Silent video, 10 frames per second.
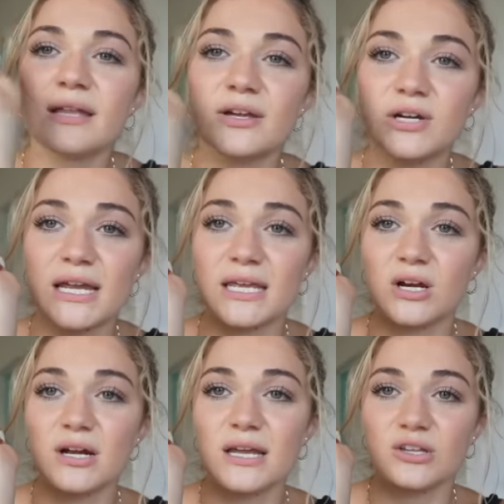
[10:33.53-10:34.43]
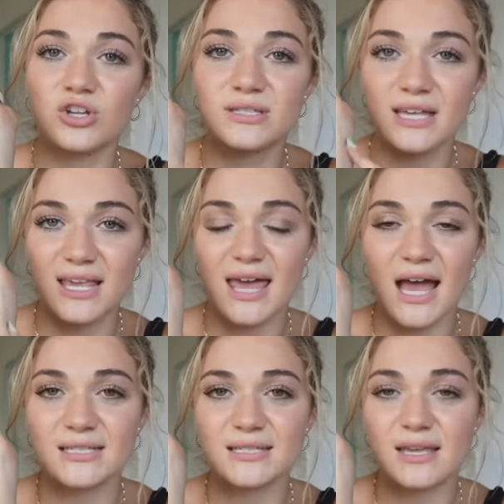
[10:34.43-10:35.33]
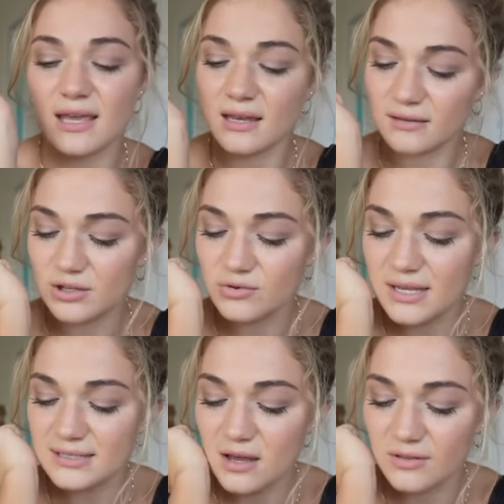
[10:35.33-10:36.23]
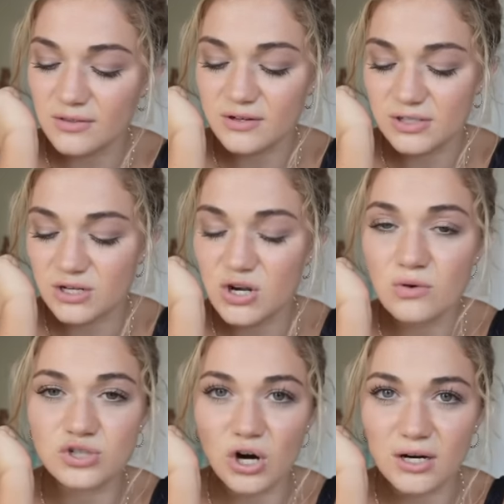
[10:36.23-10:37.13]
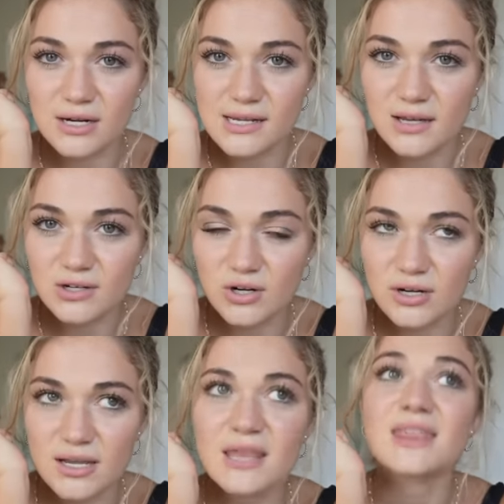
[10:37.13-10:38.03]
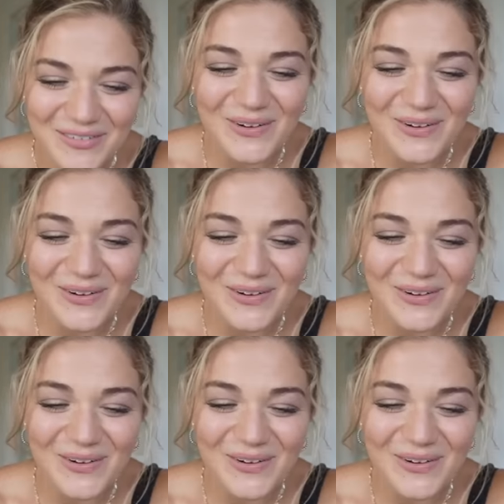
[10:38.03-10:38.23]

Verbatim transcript: Like right here, it looks like that skin. You can tell that there's like no darkness underneath.